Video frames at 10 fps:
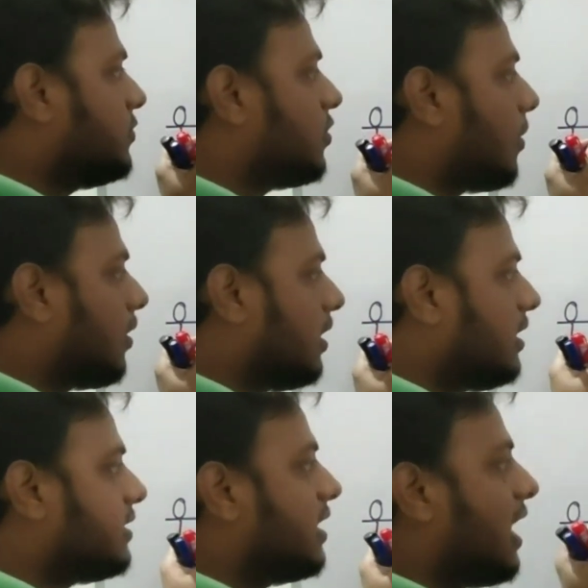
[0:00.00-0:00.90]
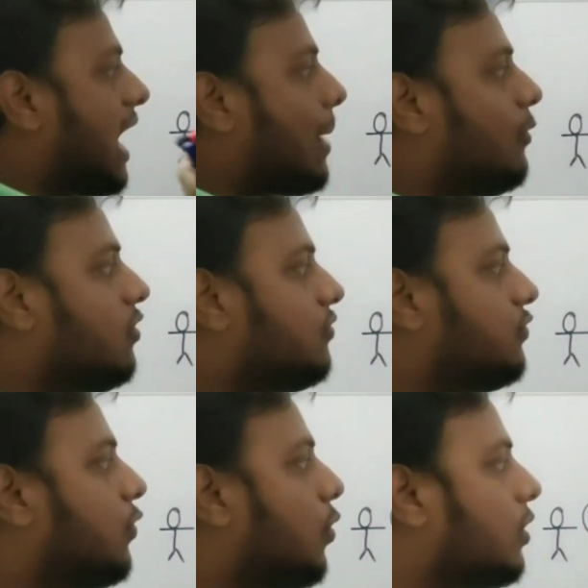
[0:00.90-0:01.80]
chocolates among
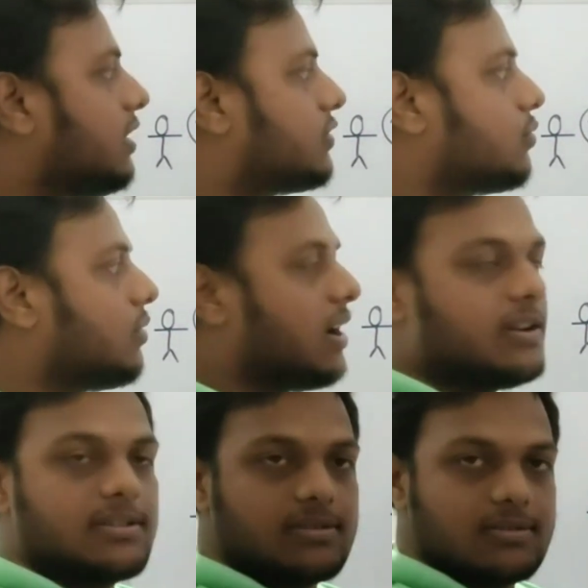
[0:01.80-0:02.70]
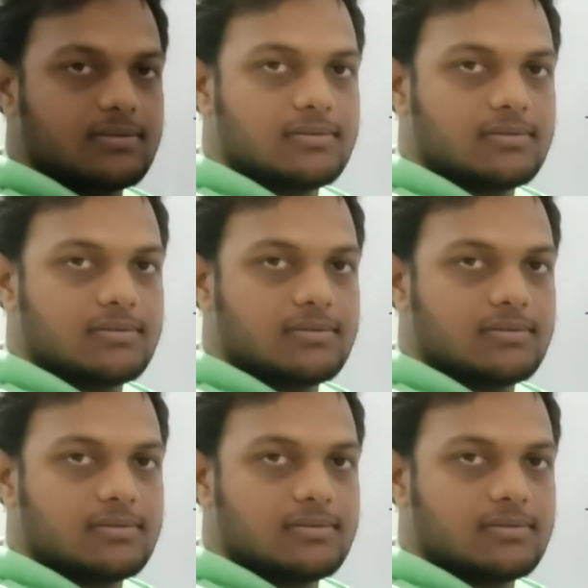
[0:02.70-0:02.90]
4 students.